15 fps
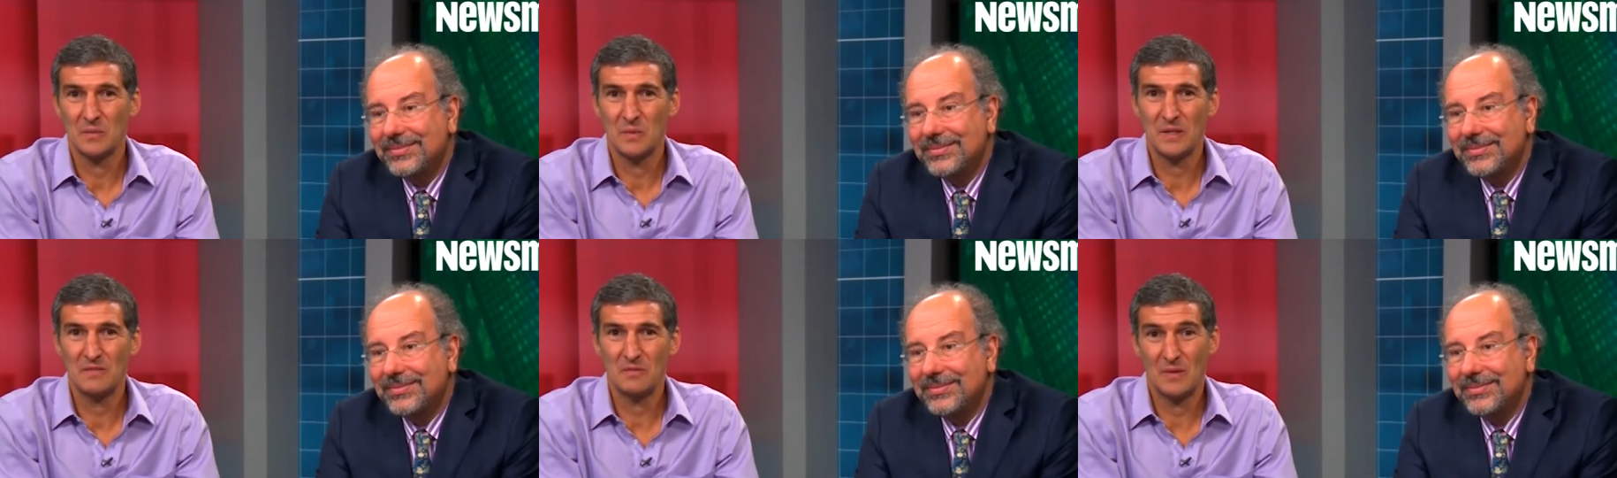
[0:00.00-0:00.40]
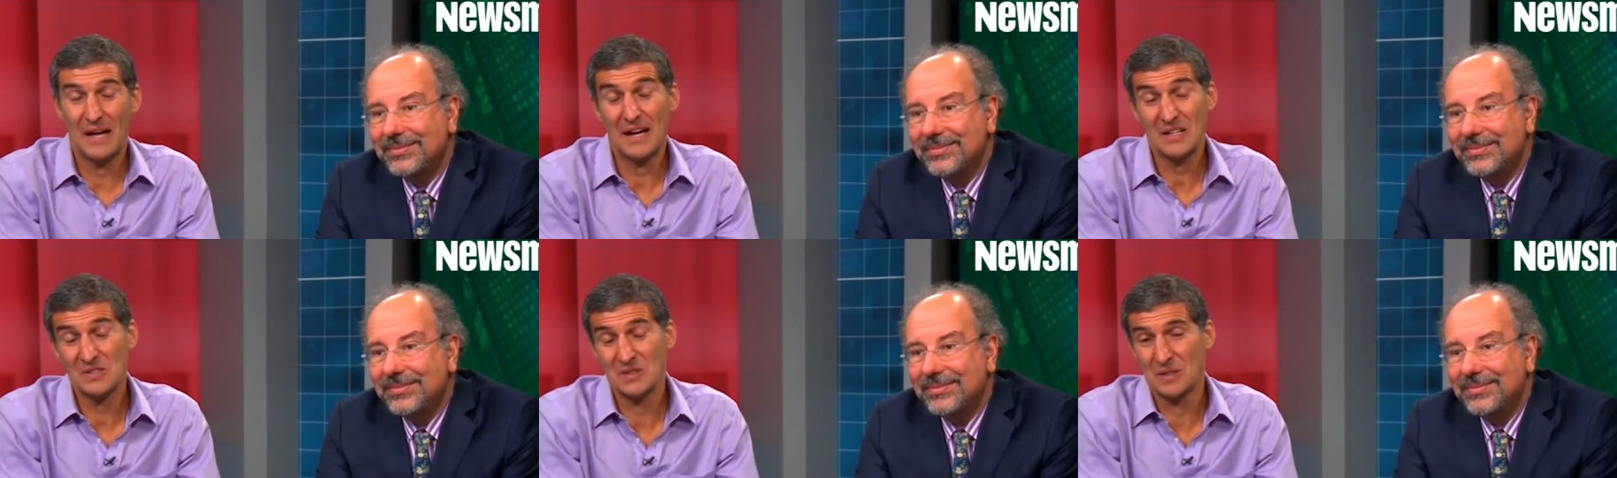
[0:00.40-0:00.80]
Speaker 1: We
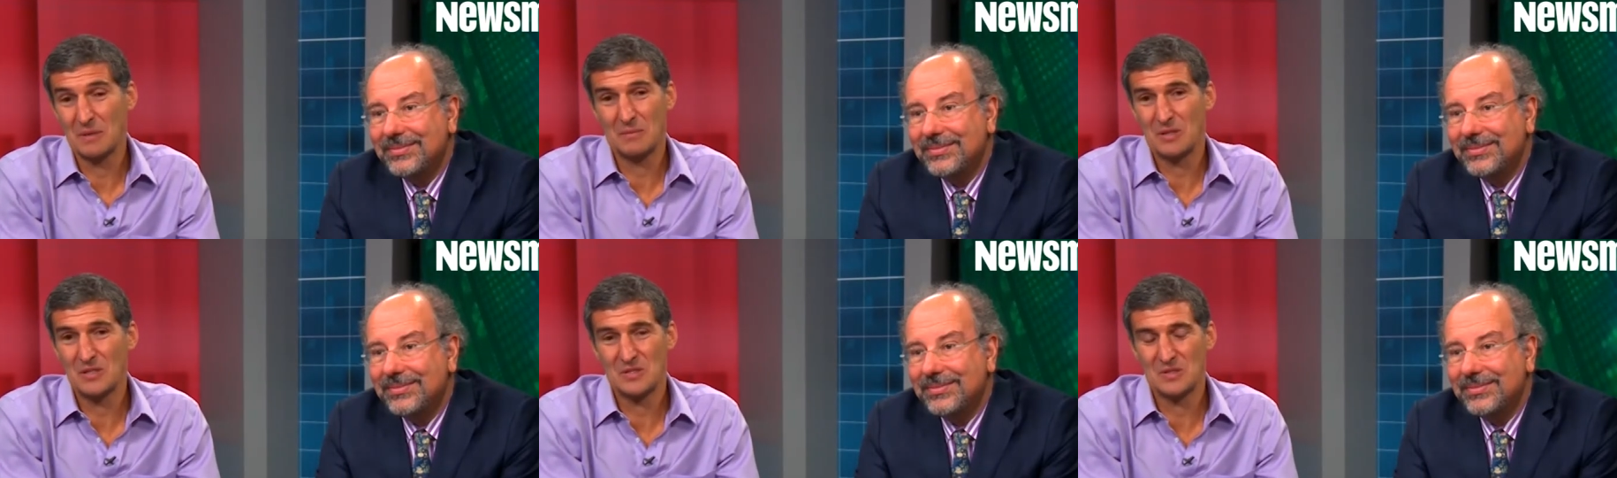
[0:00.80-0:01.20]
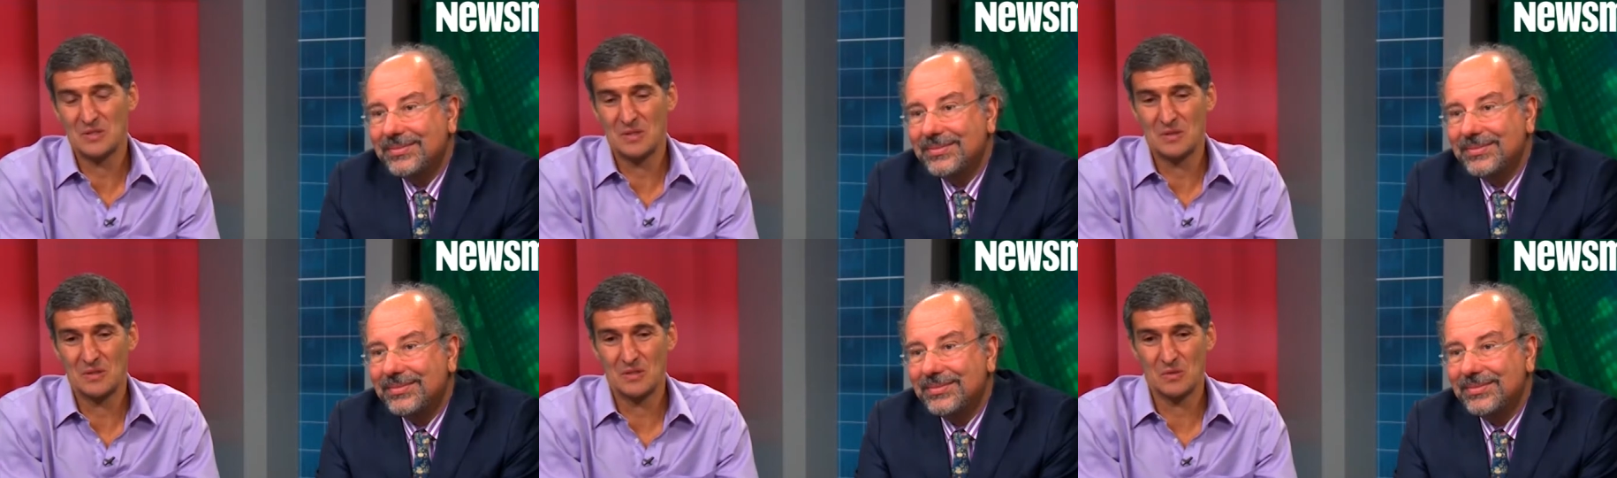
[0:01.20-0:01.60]
actually, I mean, this
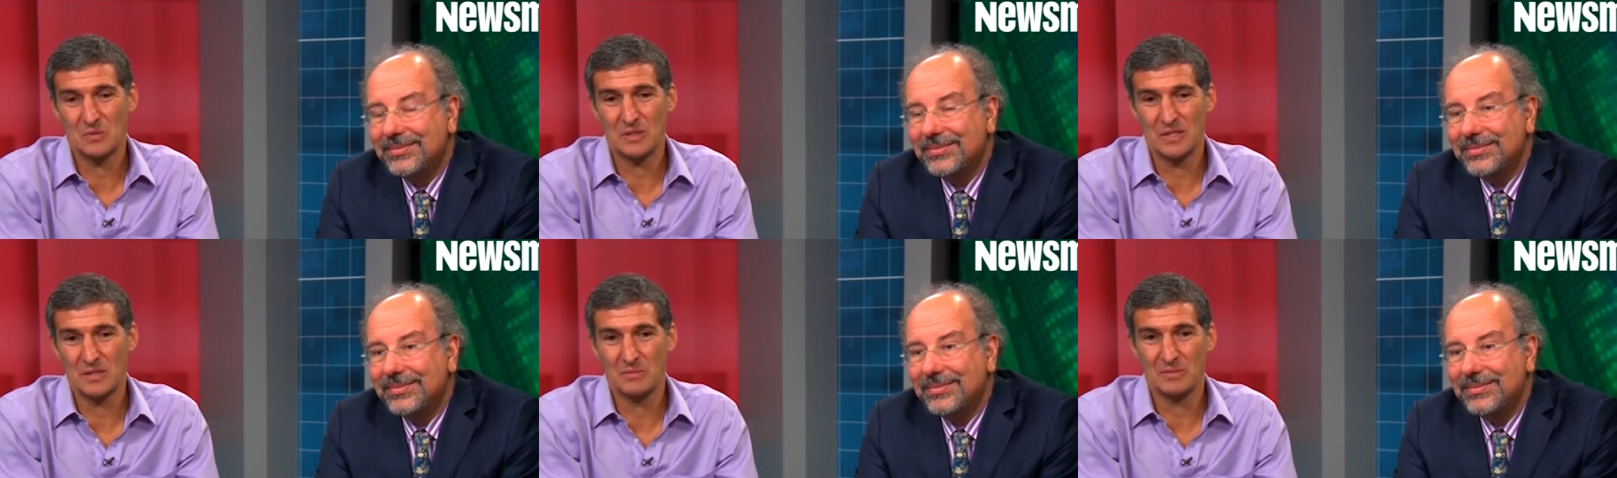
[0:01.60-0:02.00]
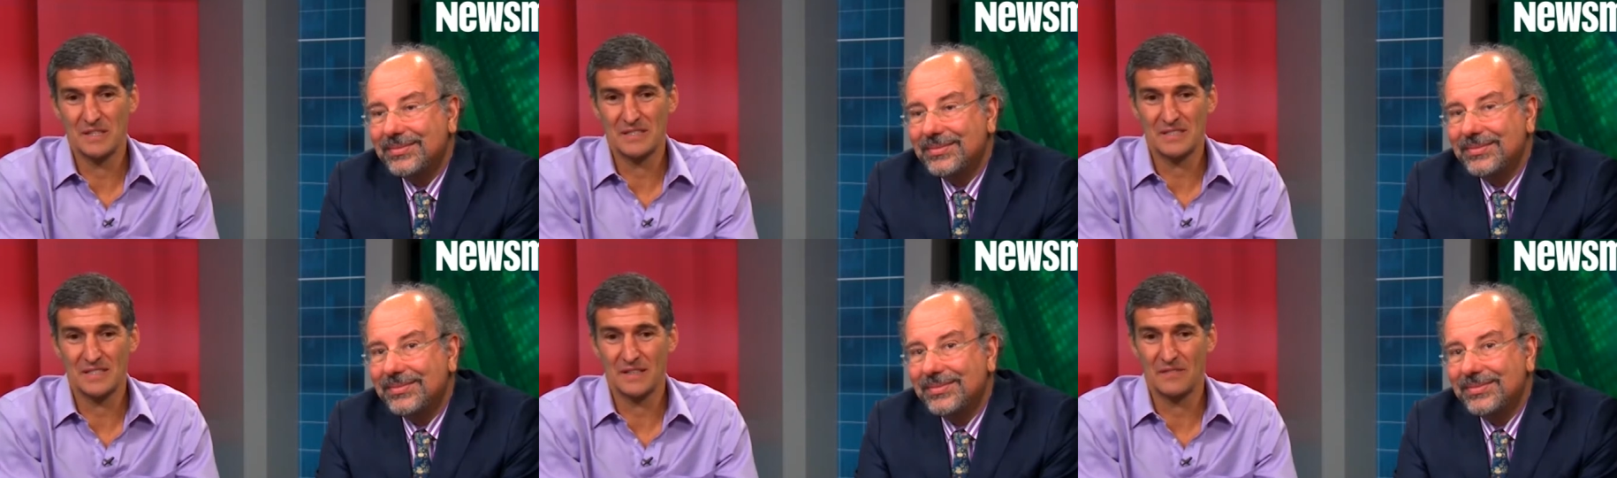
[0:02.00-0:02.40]
is and this is really the
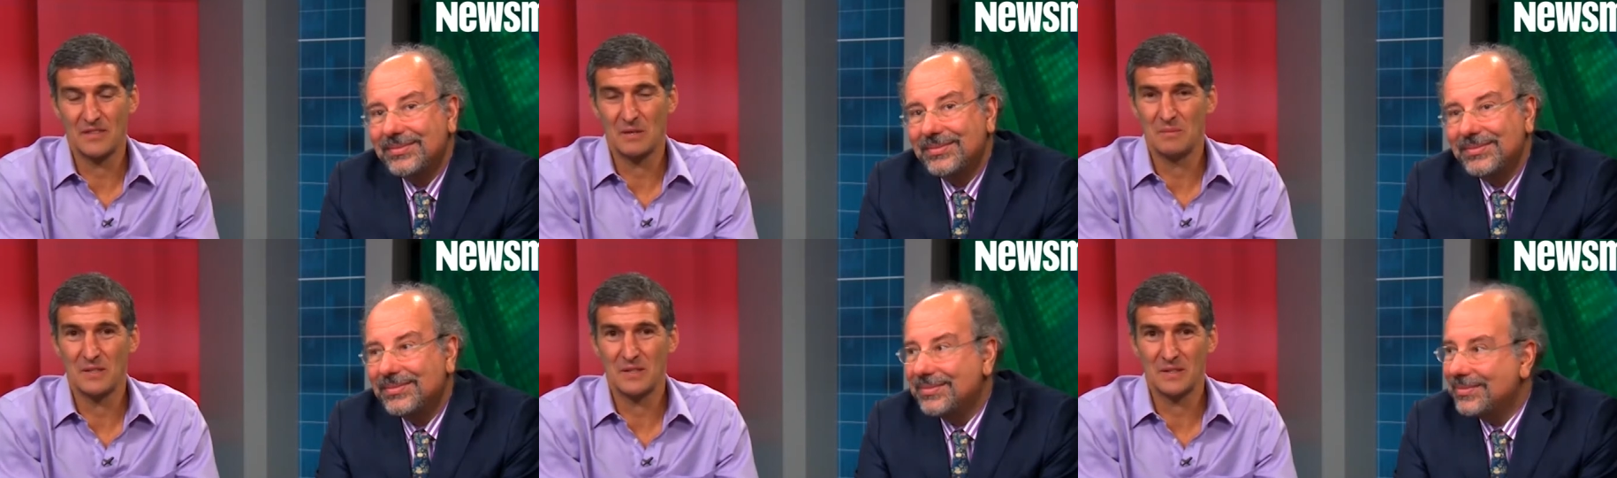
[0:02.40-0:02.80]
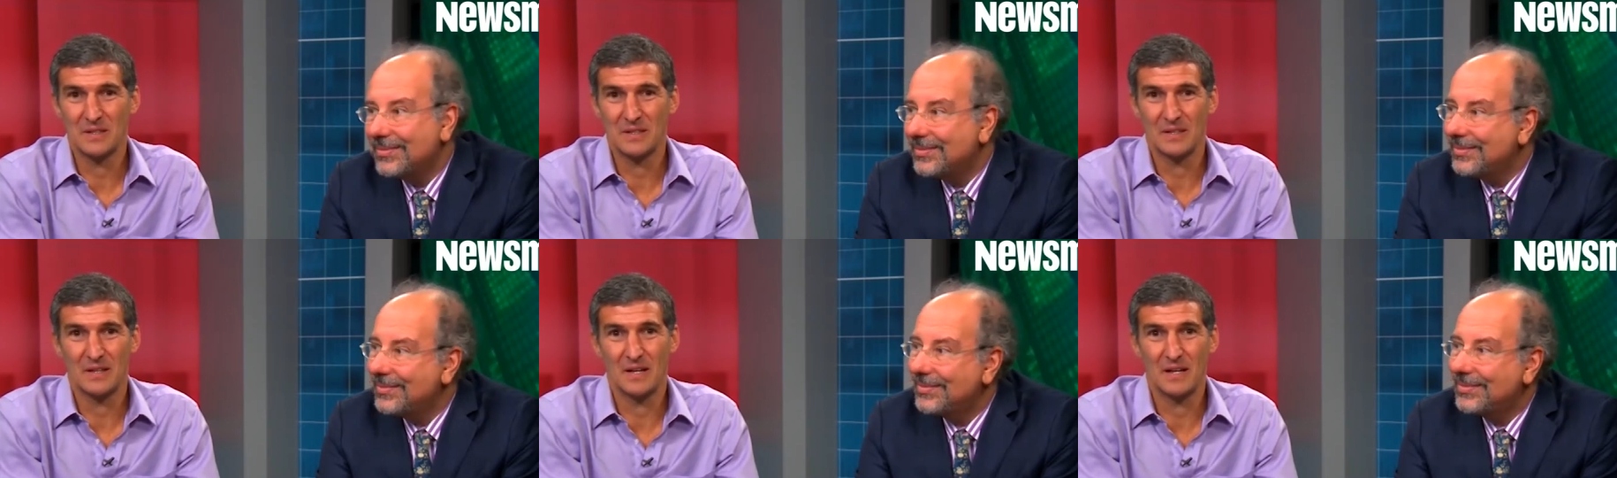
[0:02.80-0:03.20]
blessing of the
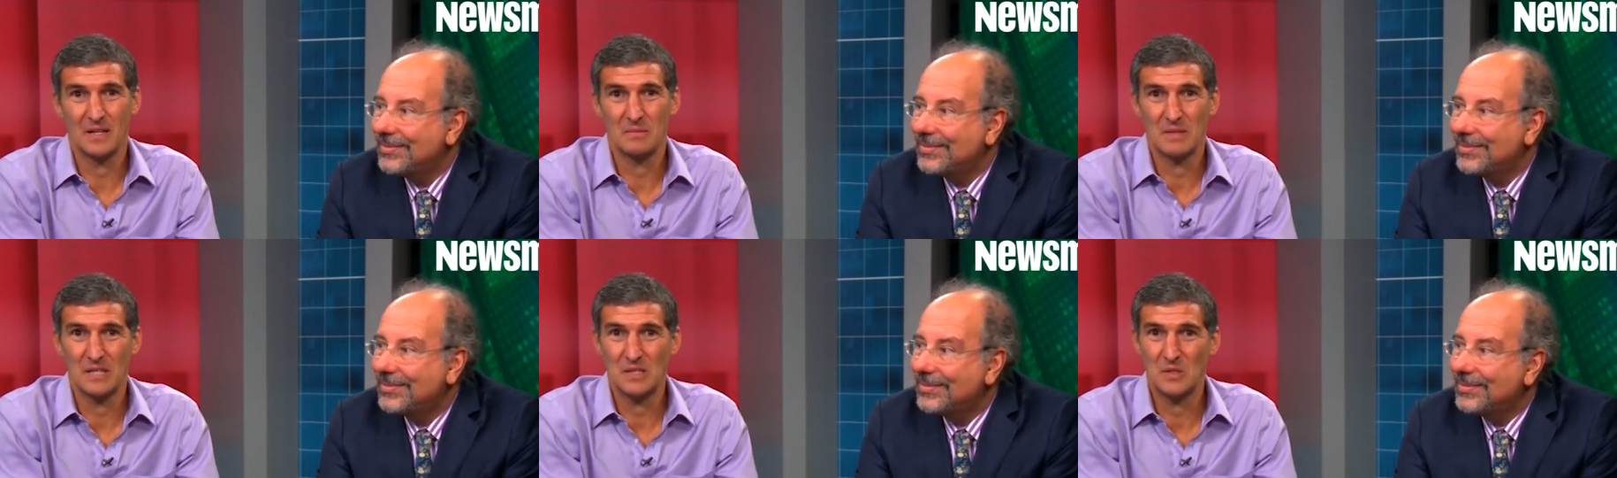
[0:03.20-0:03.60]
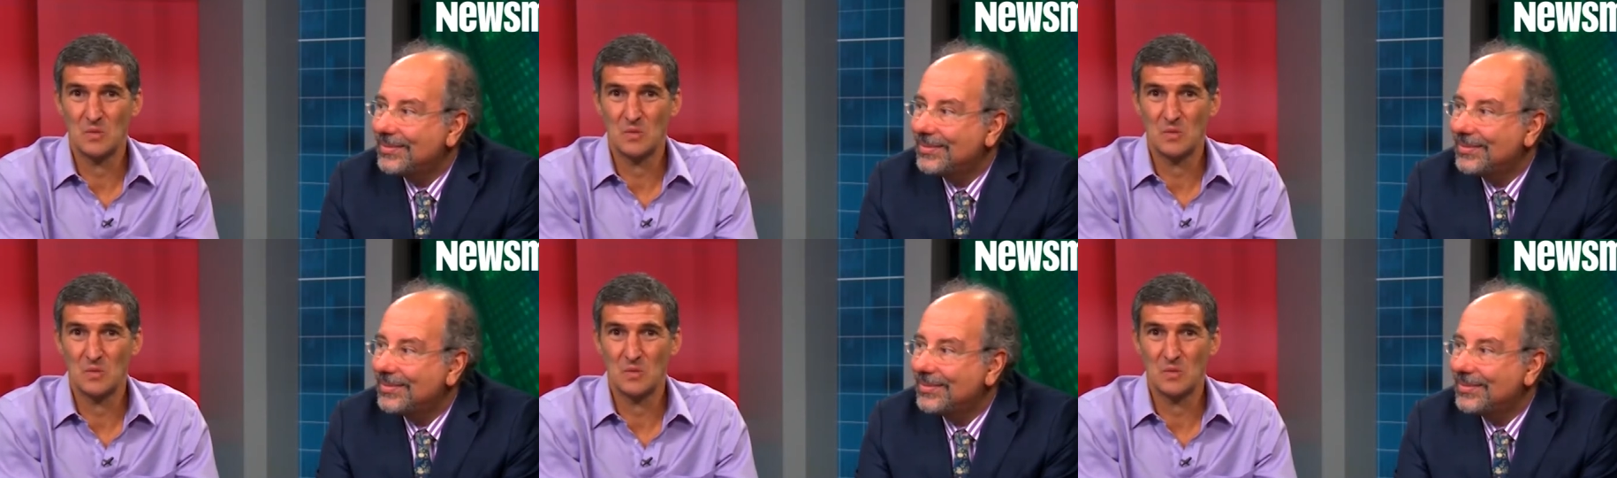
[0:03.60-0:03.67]
American economy.